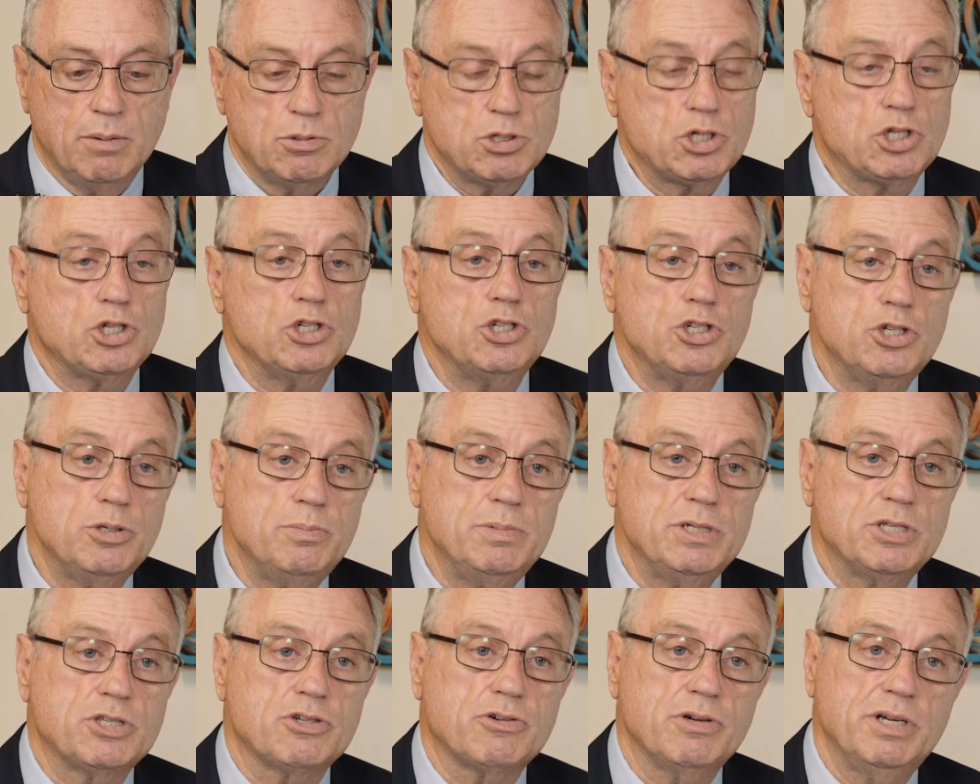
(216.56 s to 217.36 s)
Should you
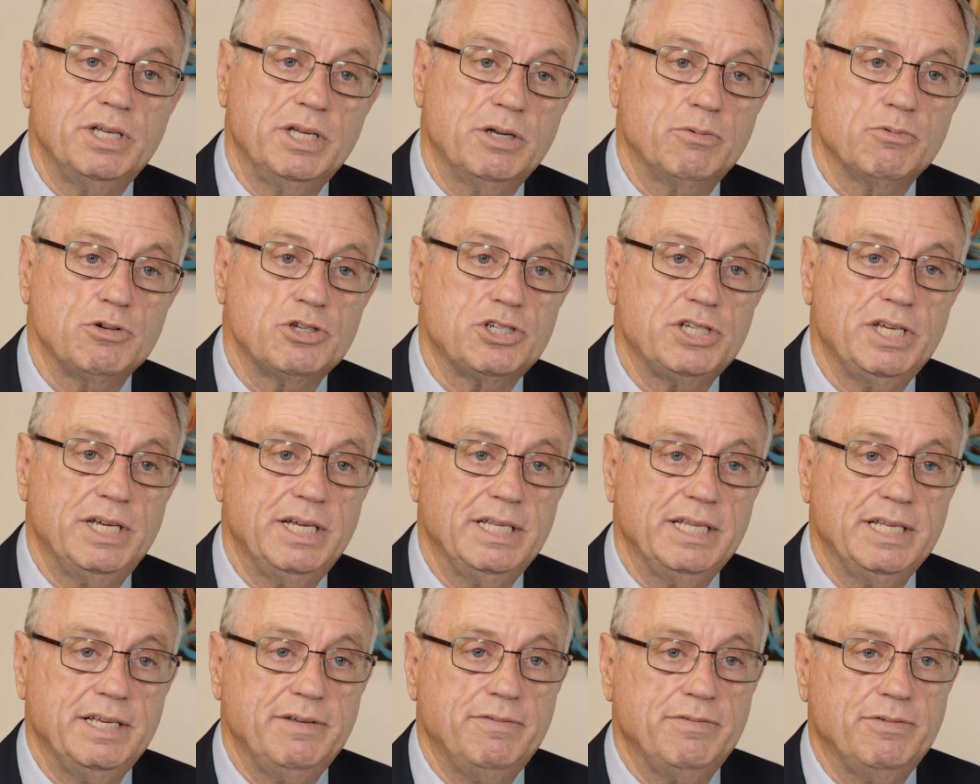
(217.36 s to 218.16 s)
be screening
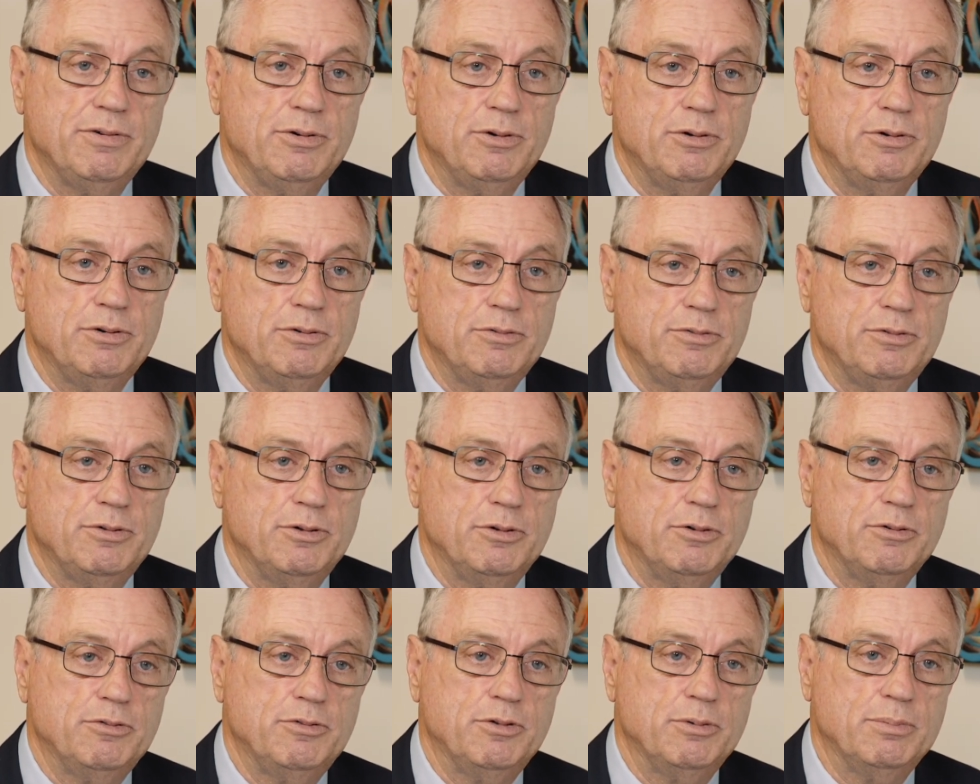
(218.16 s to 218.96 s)
routinely
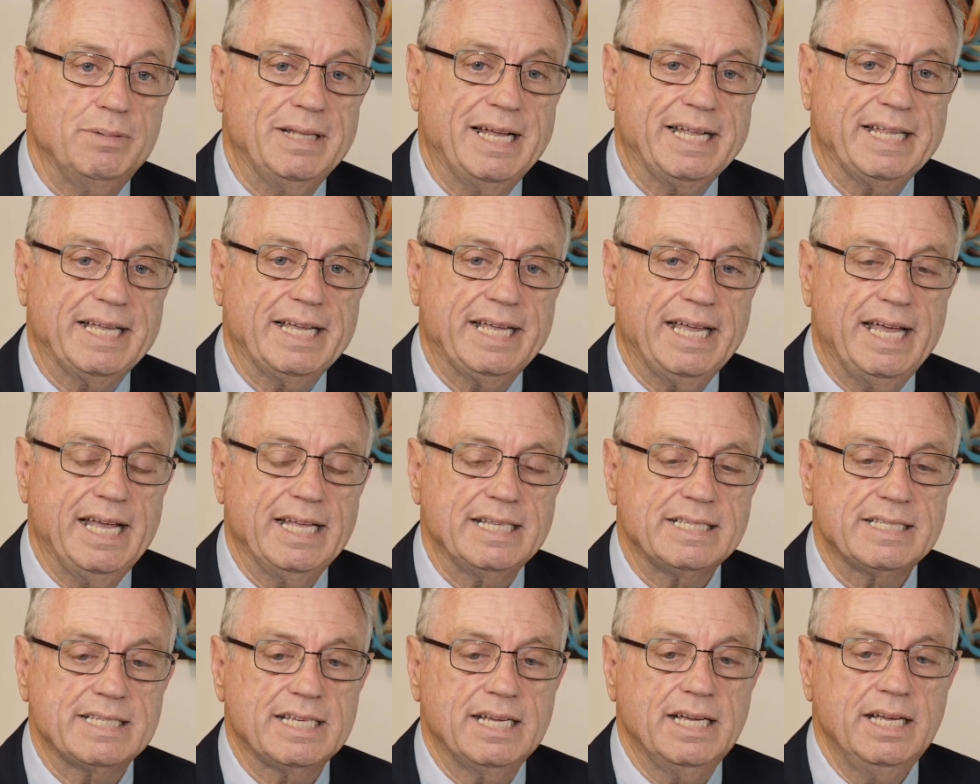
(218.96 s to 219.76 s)
for bladder
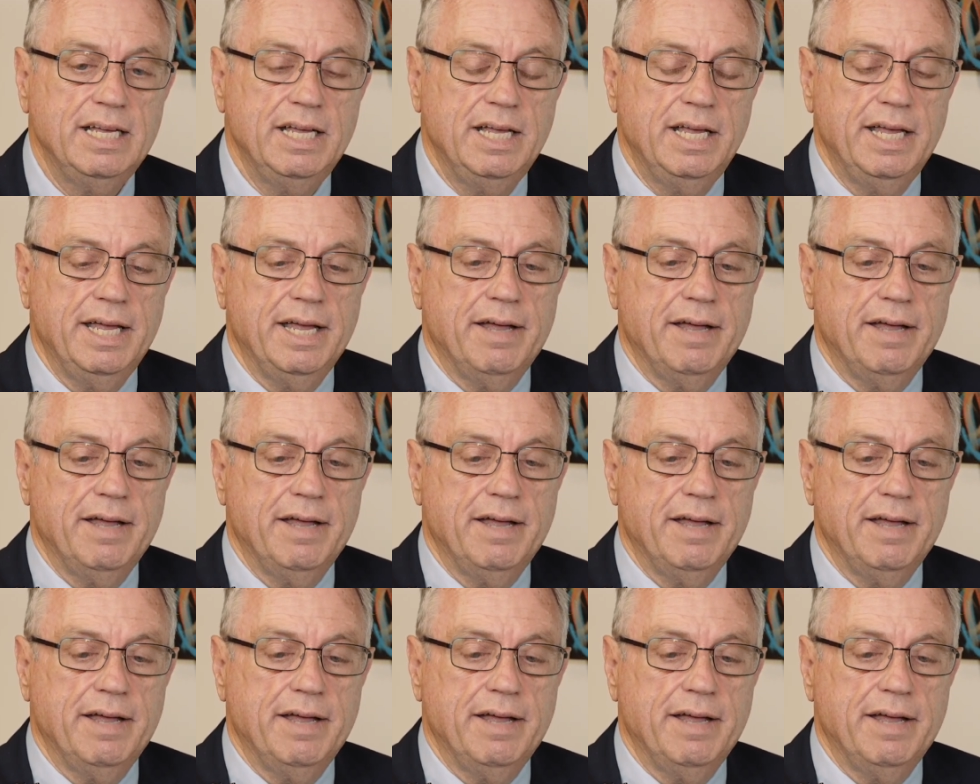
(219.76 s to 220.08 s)
cancer?